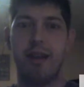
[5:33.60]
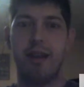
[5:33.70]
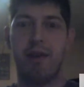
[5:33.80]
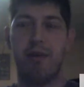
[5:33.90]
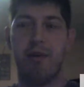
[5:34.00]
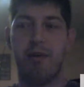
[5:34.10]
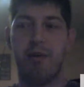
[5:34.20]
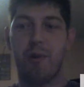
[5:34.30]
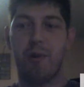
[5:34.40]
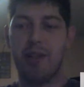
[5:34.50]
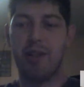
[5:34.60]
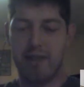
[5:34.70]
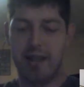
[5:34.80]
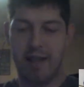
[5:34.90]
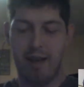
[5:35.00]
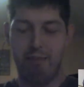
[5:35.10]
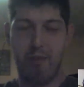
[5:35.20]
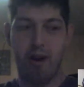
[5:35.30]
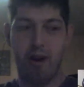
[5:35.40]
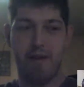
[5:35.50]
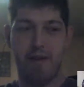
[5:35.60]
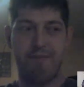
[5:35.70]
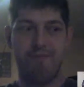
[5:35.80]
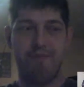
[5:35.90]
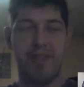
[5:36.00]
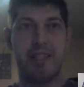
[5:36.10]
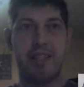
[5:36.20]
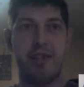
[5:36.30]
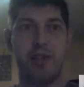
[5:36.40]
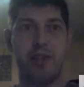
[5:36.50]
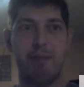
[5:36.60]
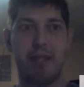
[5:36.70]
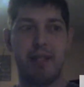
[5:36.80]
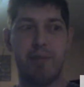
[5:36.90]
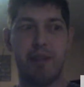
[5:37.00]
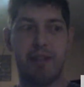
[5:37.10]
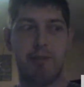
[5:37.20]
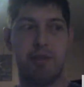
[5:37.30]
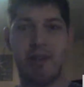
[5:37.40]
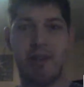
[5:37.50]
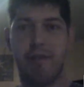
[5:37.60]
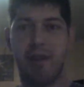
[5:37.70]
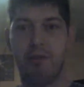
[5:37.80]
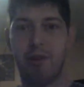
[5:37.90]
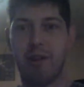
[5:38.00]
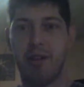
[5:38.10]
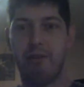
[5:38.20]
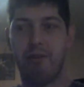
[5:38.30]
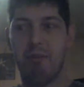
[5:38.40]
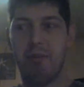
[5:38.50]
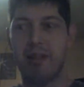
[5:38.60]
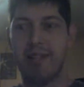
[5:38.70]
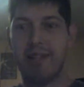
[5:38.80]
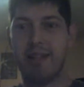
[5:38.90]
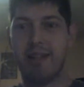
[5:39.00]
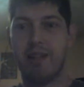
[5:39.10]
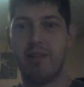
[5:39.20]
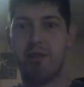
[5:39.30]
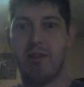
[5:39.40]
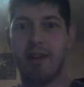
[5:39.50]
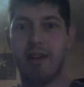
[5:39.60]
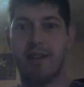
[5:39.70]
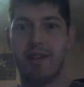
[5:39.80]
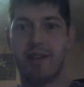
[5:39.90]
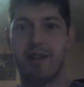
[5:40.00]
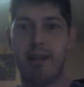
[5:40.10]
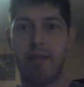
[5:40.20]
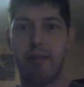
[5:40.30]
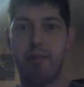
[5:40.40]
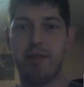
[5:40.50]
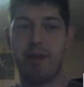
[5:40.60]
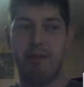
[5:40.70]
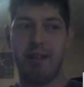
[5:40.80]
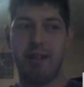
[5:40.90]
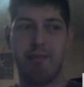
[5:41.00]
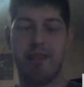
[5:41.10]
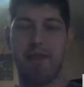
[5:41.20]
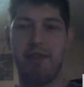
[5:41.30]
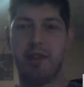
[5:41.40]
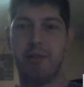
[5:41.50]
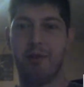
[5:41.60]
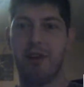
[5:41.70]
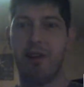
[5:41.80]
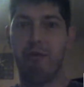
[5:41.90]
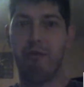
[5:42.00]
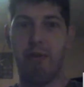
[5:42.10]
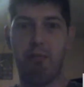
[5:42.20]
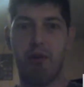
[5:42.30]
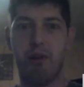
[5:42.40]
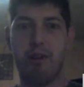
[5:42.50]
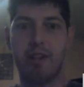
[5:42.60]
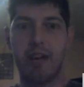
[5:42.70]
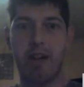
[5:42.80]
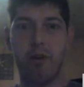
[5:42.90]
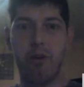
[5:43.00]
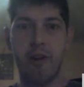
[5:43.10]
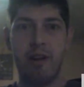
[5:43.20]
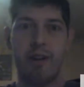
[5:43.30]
If they don't know what to do, it's easier to pick something specific to work on from a list than to try and come up with something specific to work on from a broad category.